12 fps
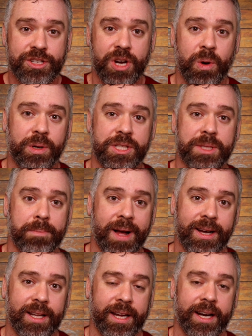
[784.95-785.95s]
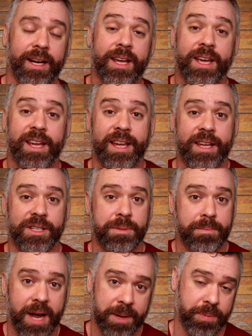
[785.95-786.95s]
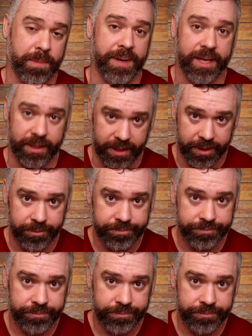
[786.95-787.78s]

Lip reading: joke smuggling, is Mike Birbiglia.